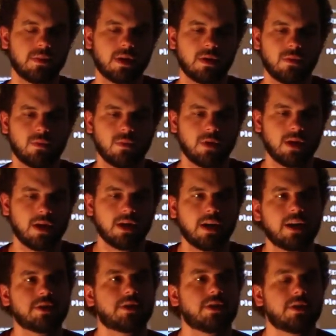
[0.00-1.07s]
and we're not
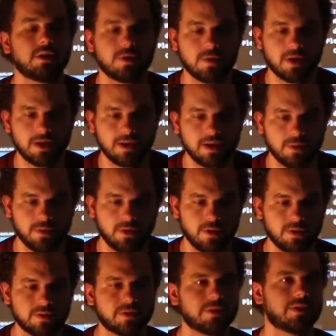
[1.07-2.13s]
actually going to do anything with
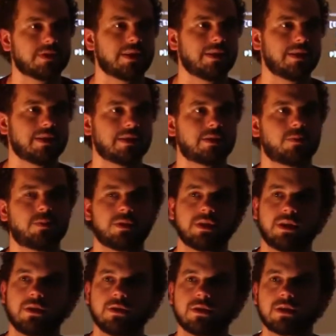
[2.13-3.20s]
users in this
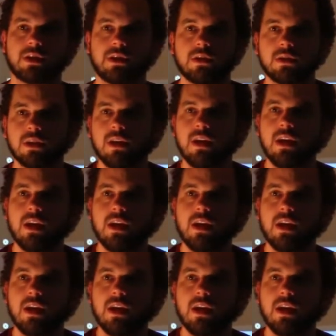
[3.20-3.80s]
particular talk.